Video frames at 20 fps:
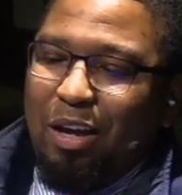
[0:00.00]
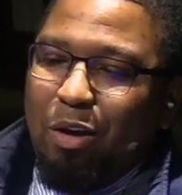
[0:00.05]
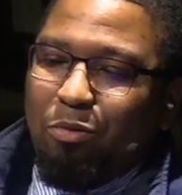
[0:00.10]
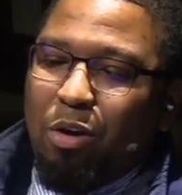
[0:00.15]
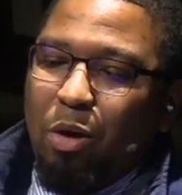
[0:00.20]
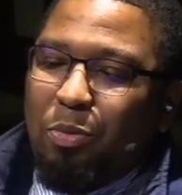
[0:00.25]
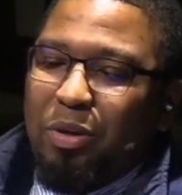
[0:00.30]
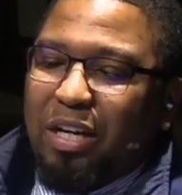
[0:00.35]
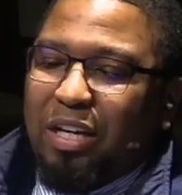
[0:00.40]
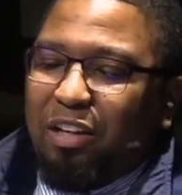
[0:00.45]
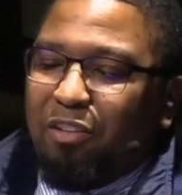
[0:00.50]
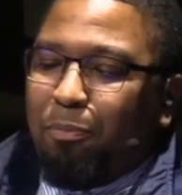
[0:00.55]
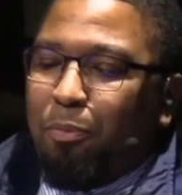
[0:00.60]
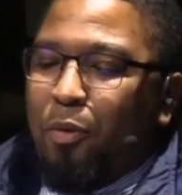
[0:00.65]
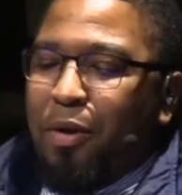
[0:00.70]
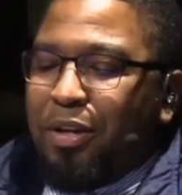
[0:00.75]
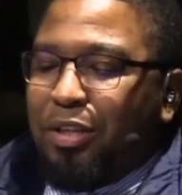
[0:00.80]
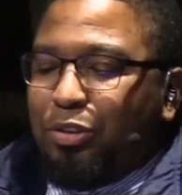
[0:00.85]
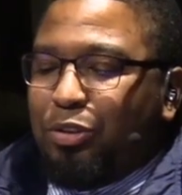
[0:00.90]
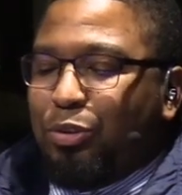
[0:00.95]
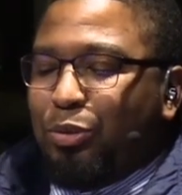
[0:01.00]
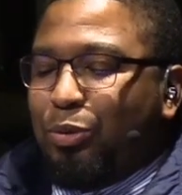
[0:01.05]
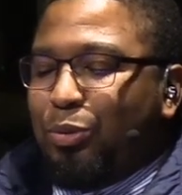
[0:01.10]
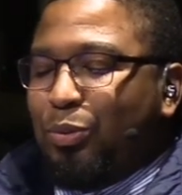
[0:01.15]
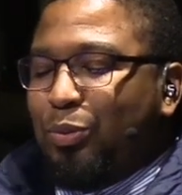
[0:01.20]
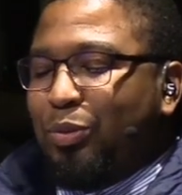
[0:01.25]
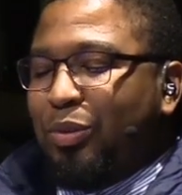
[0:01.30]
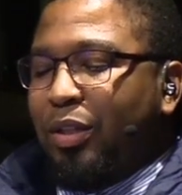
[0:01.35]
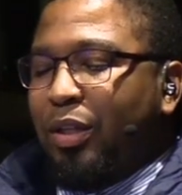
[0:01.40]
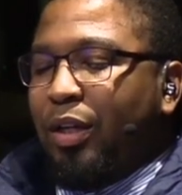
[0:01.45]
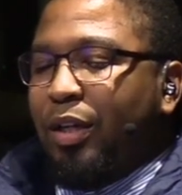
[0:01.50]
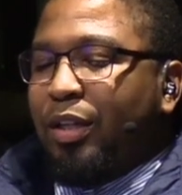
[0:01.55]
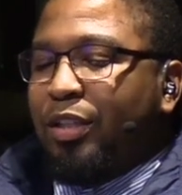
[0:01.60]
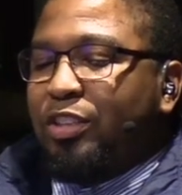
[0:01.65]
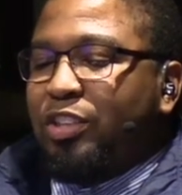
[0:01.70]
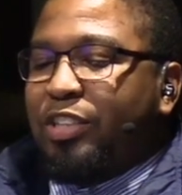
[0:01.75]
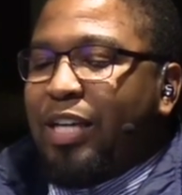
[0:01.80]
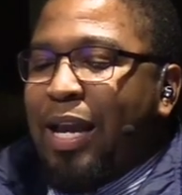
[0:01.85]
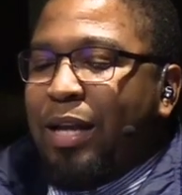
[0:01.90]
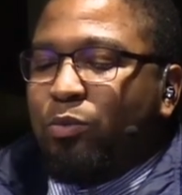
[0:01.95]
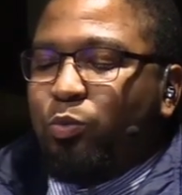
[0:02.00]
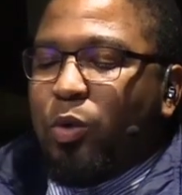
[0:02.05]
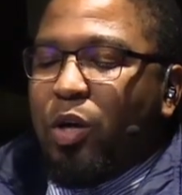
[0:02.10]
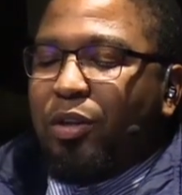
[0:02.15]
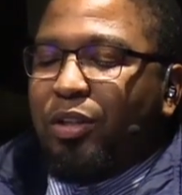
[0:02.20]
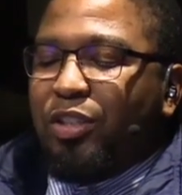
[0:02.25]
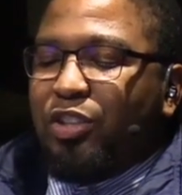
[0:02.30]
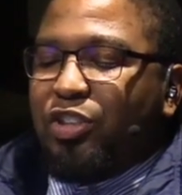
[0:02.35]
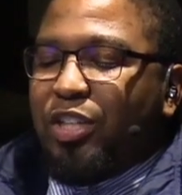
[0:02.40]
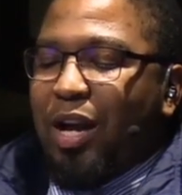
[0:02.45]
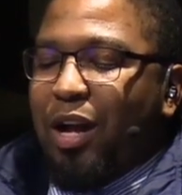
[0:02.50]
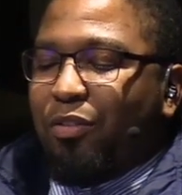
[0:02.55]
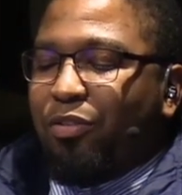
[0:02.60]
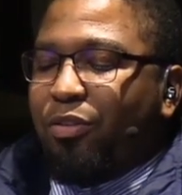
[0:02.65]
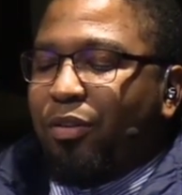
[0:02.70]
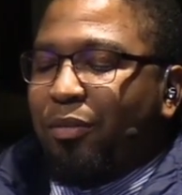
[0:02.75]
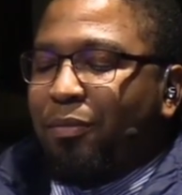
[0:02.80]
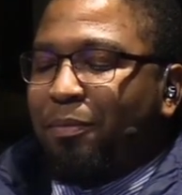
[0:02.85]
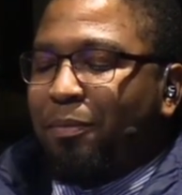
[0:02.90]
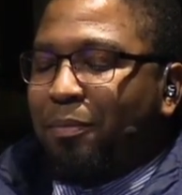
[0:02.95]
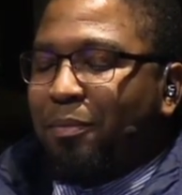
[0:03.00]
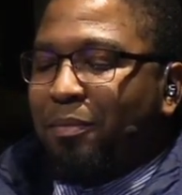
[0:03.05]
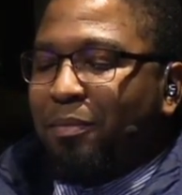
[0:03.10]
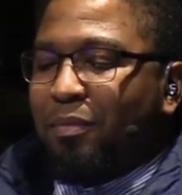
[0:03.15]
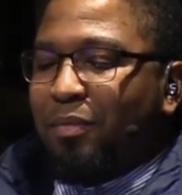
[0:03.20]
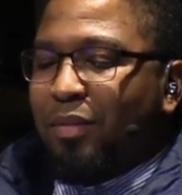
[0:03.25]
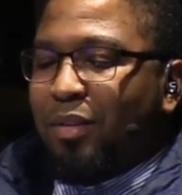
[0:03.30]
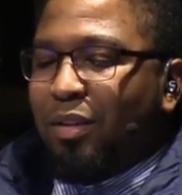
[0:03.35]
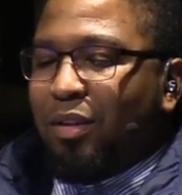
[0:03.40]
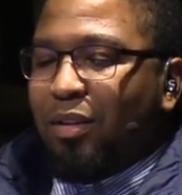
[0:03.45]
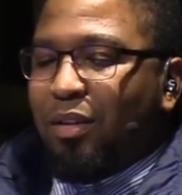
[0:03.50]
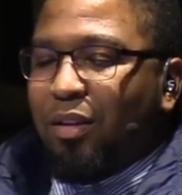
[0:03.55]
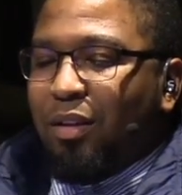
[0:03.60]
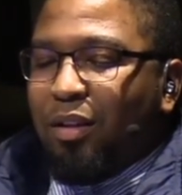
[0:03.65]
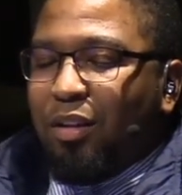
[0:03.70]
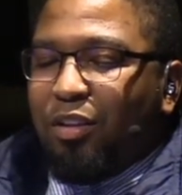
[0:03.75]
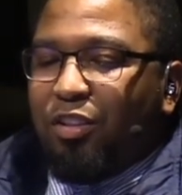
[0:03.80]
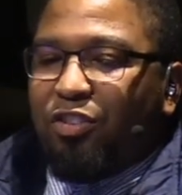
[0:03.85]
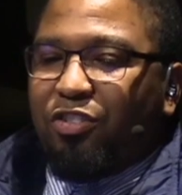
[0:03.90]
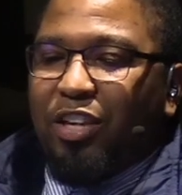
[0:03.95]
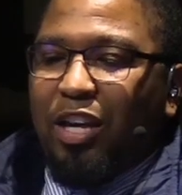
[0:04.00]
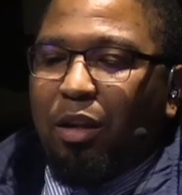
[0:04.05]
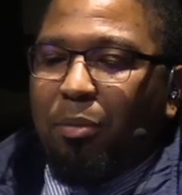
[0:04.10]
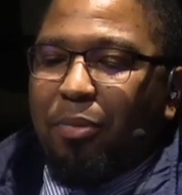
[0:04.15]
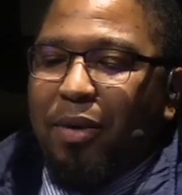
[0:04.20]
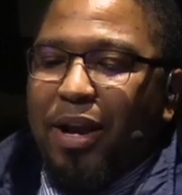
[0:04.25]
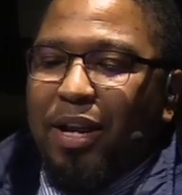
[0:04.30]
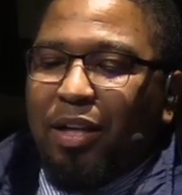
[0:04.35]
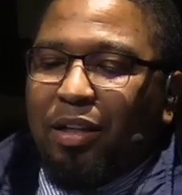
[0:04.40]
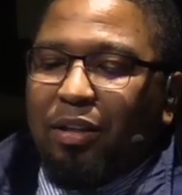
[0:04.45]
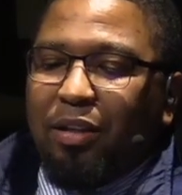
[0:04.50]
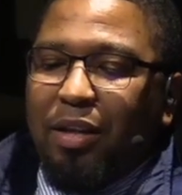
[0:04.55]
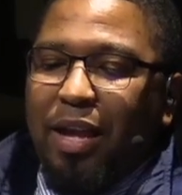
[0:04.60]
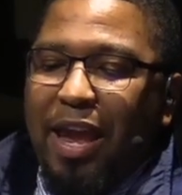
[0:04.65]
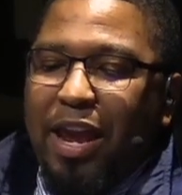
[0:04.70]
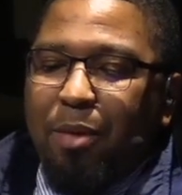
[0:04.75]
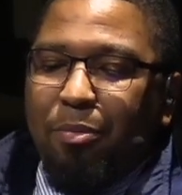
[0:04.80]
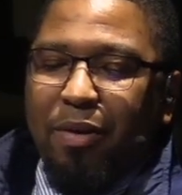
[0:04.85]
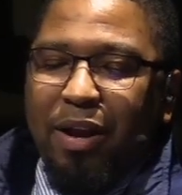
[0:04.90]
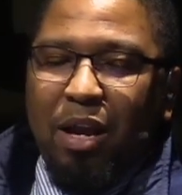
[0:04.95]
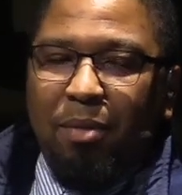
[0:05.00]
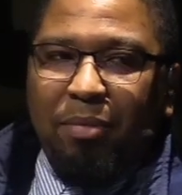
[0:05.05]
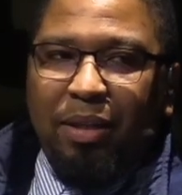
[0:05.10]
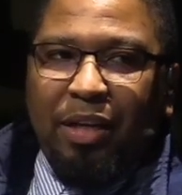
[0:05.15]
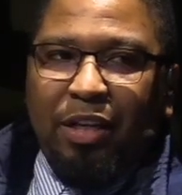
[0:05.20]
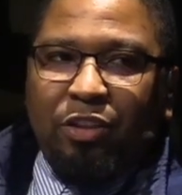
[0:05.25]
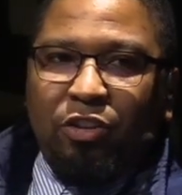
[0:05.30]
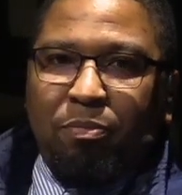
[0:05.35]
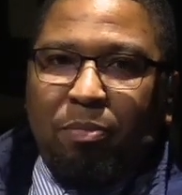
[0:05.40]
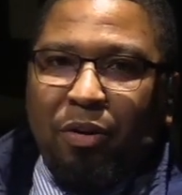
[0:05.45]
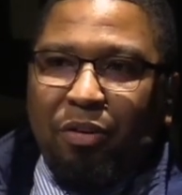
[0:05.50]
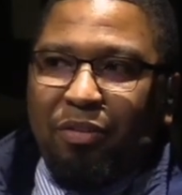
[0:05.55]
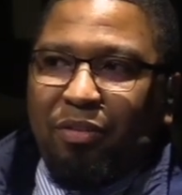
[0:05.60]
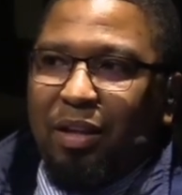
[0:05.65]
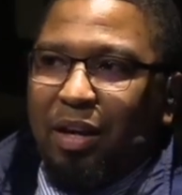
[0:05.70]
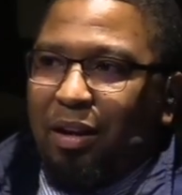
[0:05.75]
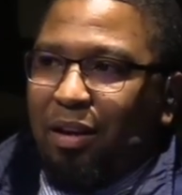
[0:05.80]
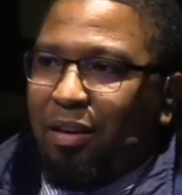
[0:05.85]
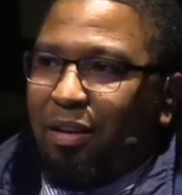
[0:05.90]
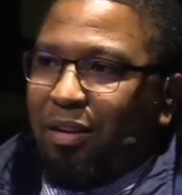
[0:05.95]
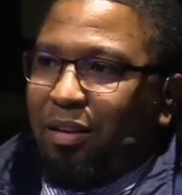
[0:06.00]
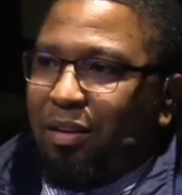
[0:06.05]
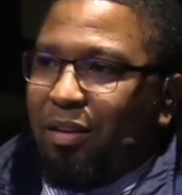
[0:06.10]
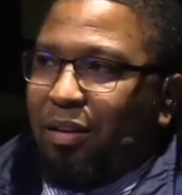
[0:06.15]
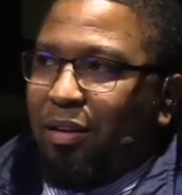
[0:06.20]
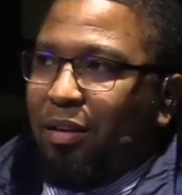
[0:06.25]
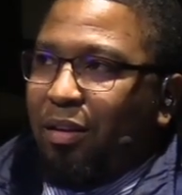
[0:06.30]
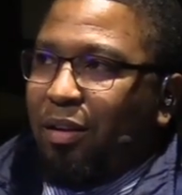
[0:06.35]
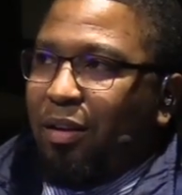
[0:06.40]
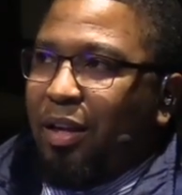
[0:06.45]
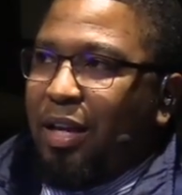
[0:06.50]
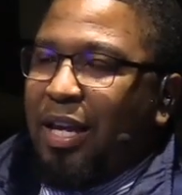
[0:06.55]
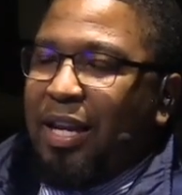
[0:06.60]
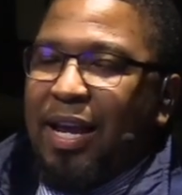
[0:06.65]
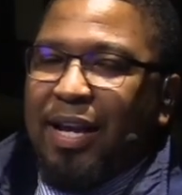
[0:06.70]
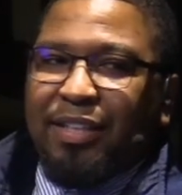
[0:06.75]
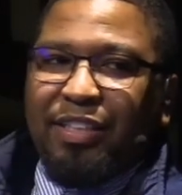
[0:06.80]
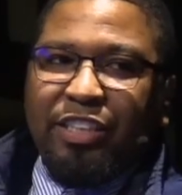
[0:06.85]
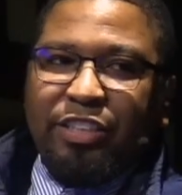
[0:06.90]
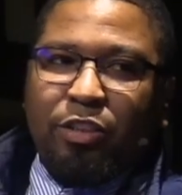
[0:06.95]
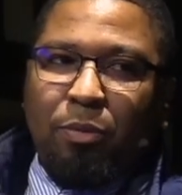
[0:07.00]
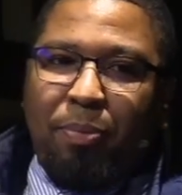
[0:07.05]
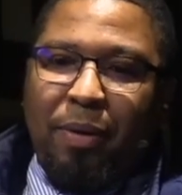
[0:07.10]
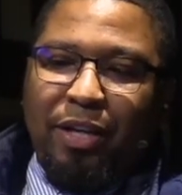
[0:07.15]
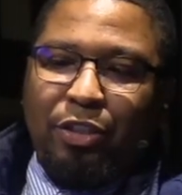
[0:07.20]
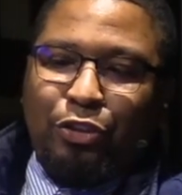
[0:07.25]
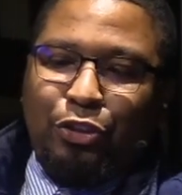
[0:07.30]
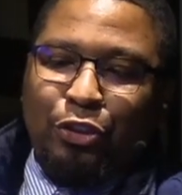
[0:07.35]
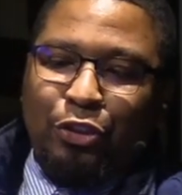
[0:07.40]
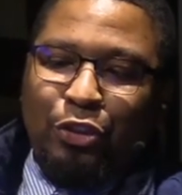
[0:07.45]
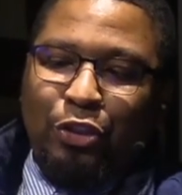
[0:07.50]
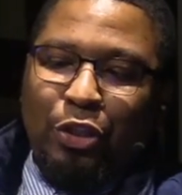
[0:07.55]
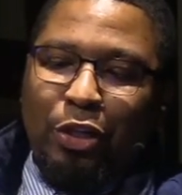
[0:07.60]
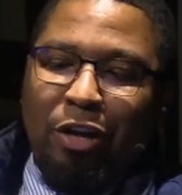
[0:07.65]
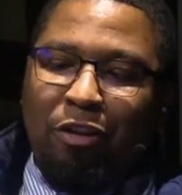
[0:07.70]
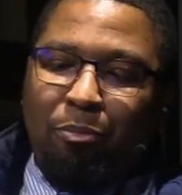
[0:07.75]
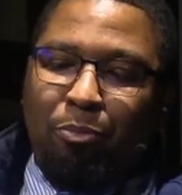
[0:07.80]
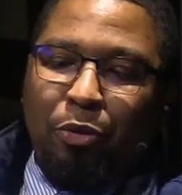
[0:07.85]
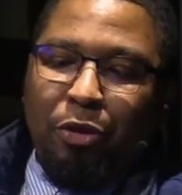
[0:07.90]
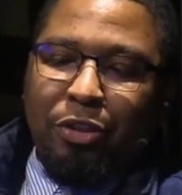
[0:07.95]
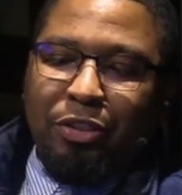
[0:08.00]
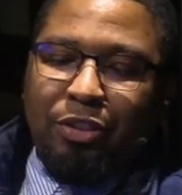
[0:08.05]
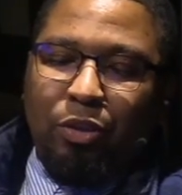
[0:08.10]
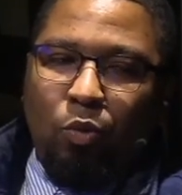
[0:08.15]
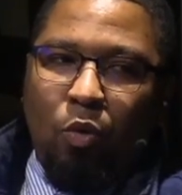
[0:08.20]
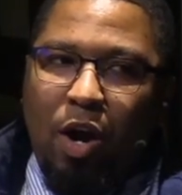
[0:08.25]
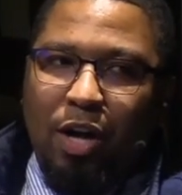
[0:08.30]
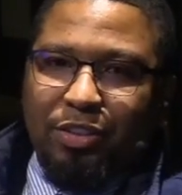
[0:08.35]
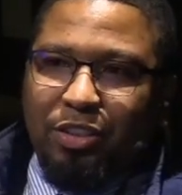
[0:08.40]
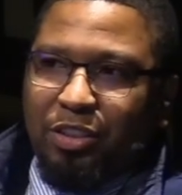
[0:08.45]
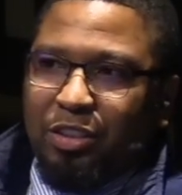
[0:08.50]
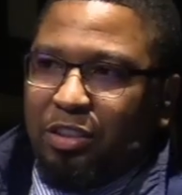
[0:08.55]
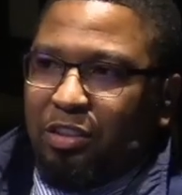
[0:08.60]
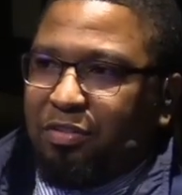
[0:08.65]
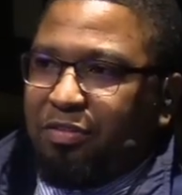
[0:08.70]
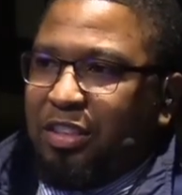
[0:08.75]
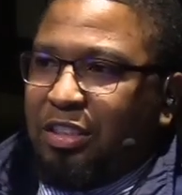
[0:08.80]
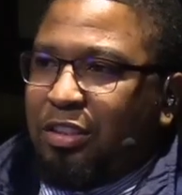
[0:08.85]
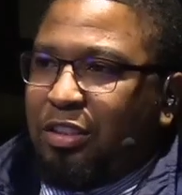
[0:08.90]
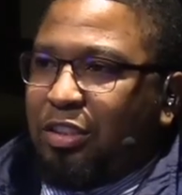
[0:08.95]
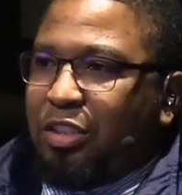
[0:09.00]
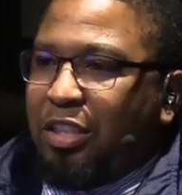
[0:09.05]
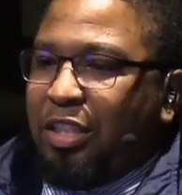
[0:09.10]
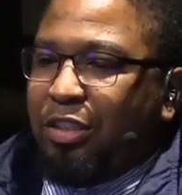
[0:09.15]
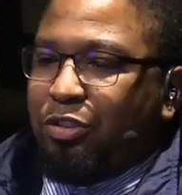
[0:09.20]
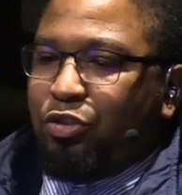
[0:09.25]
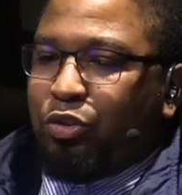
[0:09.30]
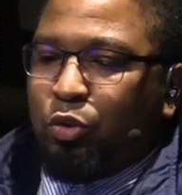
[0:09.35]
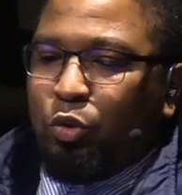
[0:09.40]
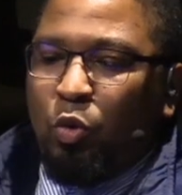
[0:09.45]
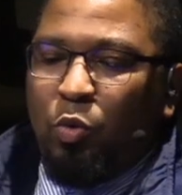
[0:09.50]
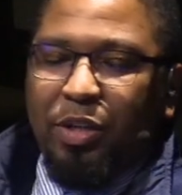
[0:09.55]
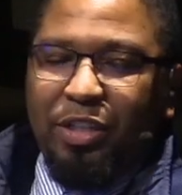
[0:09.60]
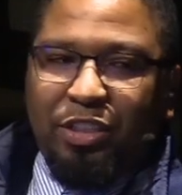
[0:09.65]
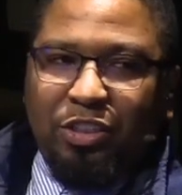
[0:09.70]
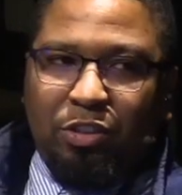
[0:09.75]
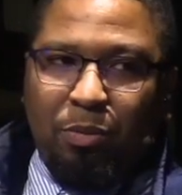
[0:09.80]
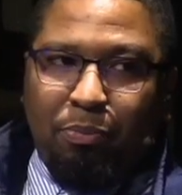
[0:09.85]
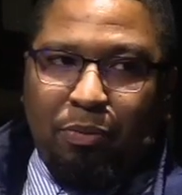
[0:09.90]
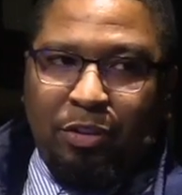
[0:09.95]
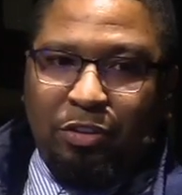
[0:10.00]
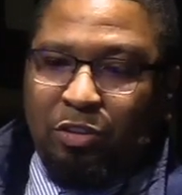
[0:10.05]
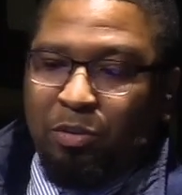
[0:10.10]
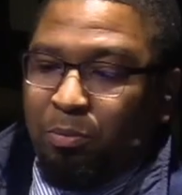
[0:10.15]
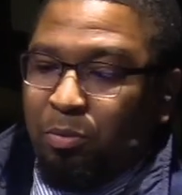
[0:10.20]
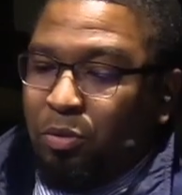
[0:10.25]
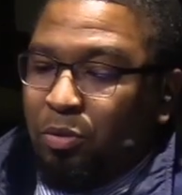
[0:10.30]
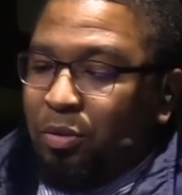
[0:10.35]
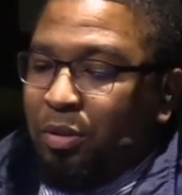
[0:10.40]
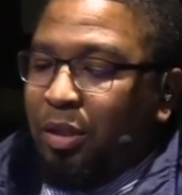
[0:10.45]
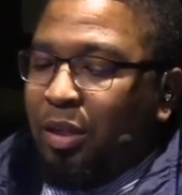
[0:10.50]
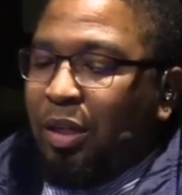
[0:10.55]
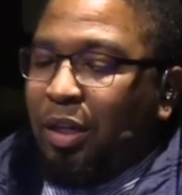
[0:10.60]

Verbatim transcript: well, we could have pointed to James Weldon Johnson celebrating Abraham Lincoln's birthday in anticipation of Booker T. Washington's visit to his school where he's the principal.